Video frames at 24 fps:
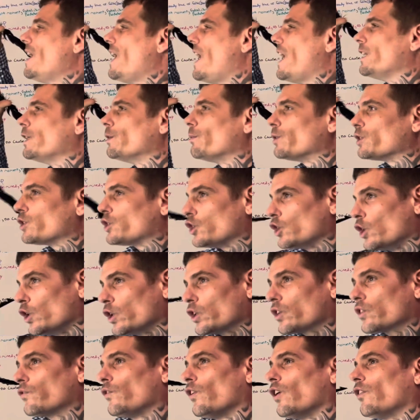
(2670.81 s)
And it was
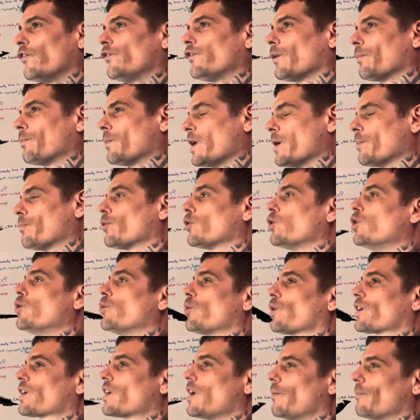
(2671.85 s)
useful for people who
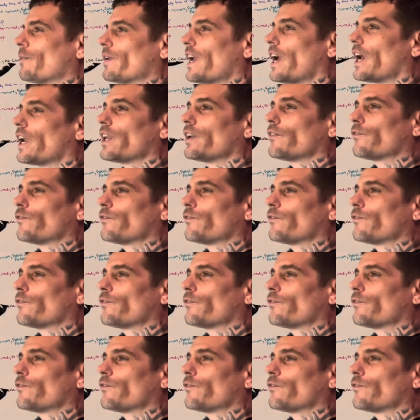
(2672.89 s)
were coming at